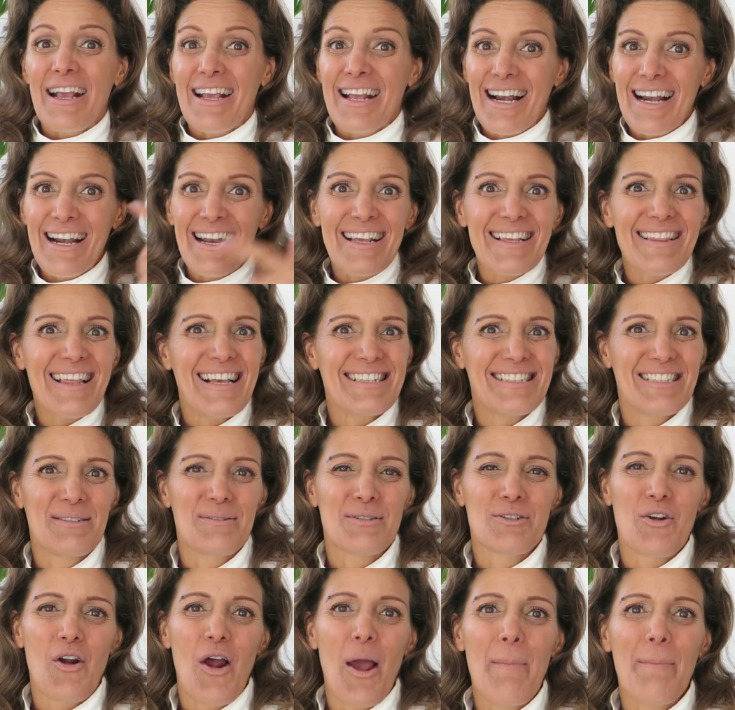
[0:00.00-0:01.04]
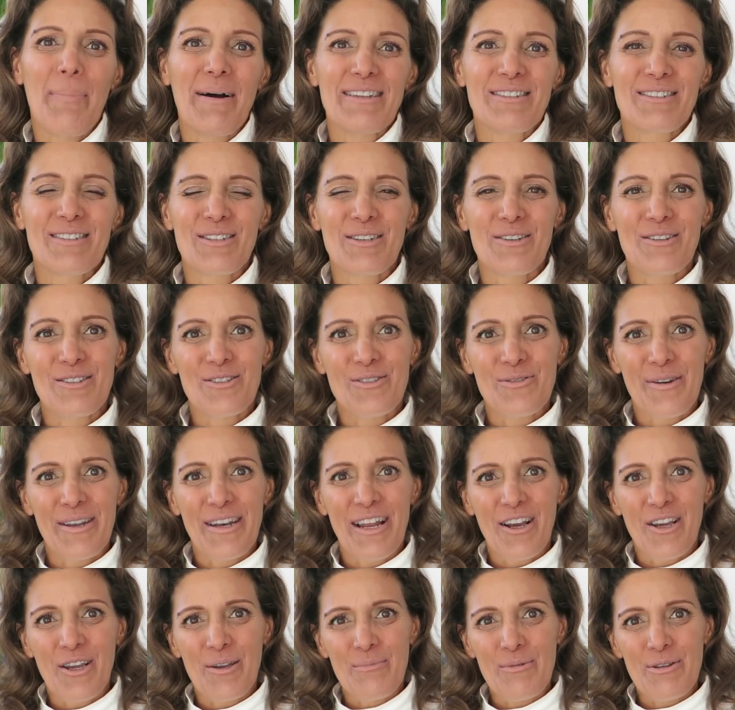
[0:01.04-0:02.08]
Click that subscribe button so you can
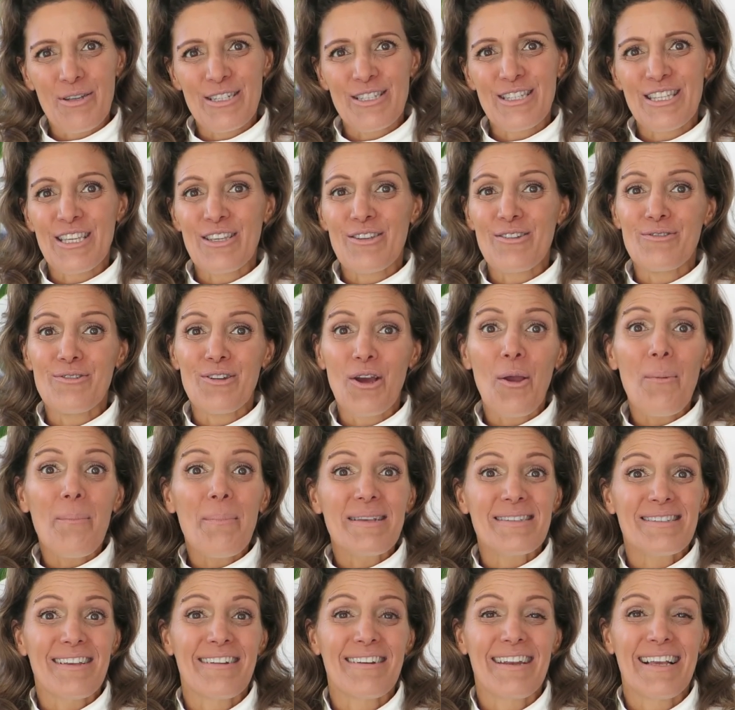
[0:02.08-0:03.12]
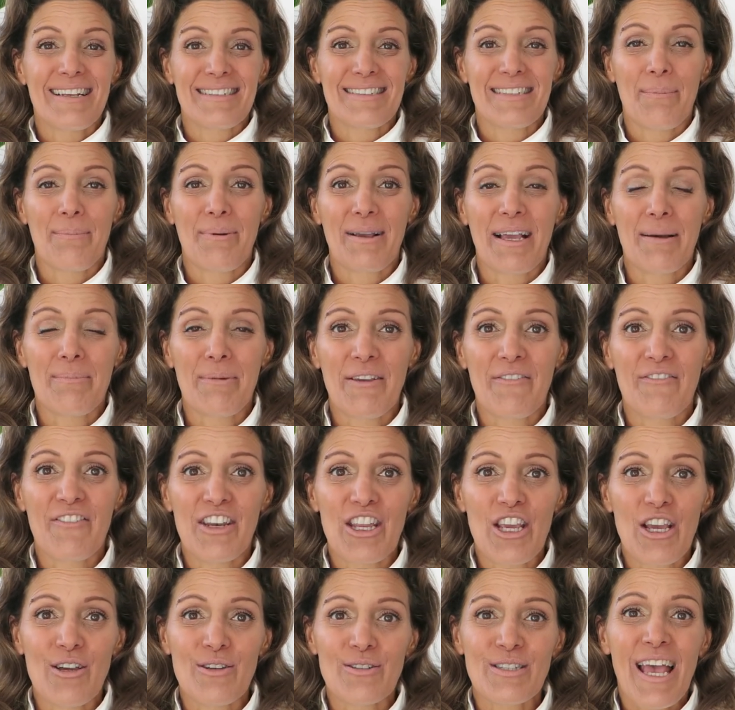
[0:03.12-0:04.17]
join our community and you don't miss our next up and coming
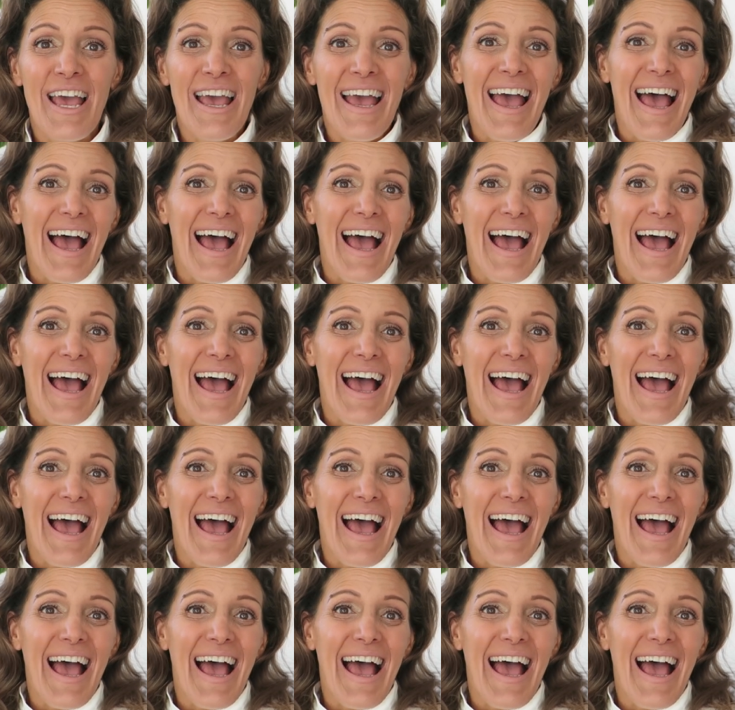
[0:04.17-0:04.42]
videos.